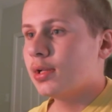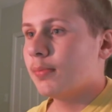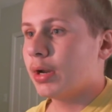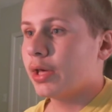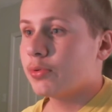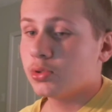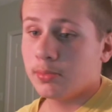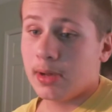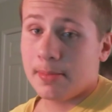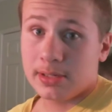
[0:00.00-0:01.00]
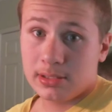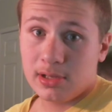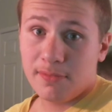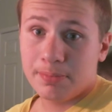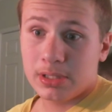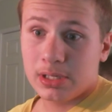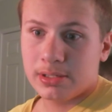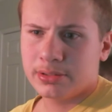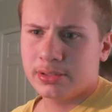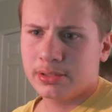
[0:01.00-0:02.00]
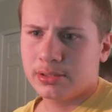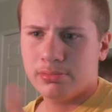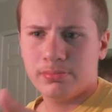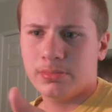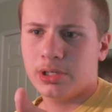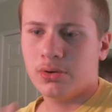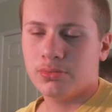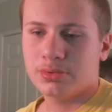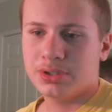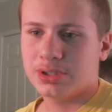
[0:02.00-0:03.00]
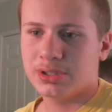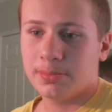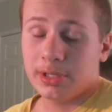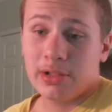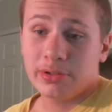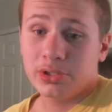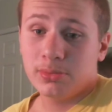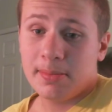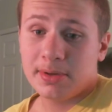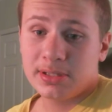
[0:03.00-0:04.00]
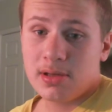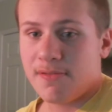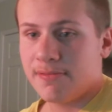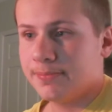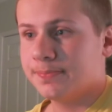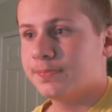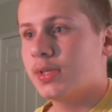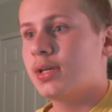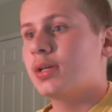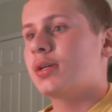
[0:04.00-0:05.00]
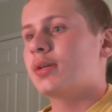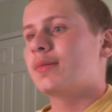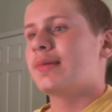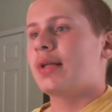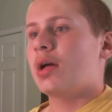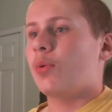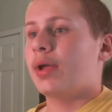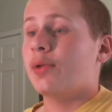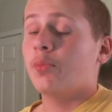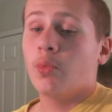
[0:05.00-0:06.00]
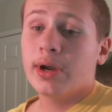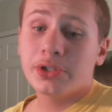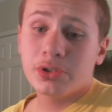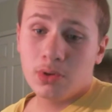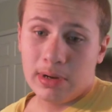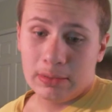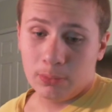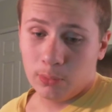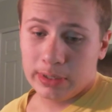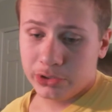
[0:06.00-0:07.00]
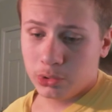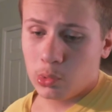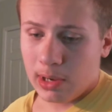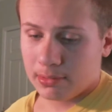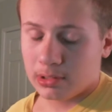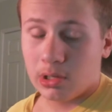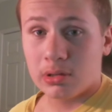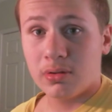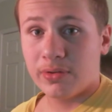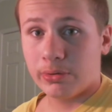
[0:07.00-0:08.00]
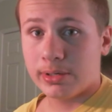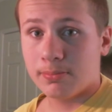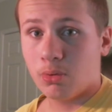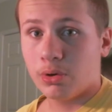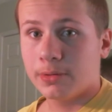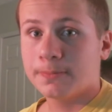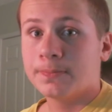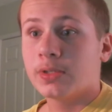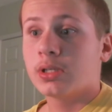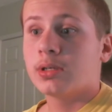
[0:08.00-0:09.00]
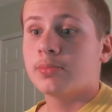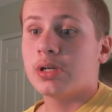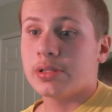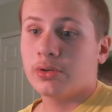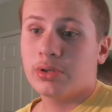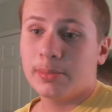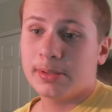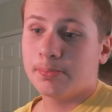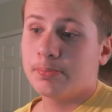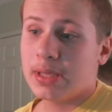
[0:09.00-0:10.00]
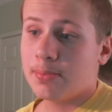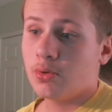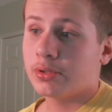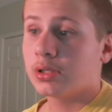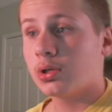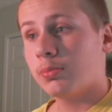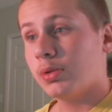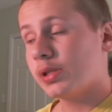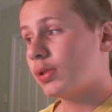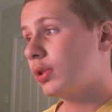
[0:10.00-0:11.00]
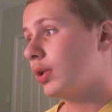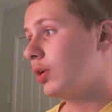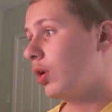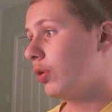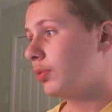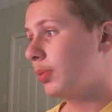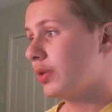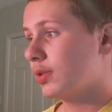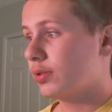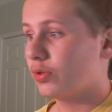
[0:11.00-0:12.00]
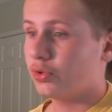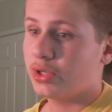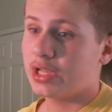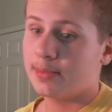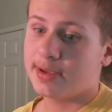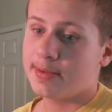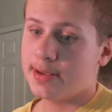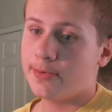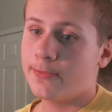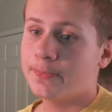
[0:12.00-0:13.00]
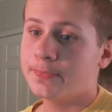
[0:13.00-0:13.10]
But I always do it by myself because, it's just something I like to do by myself. Alright, and where you go out. Where you go out is also very important. Because there's to be people in certain places, and other places there's not to be people.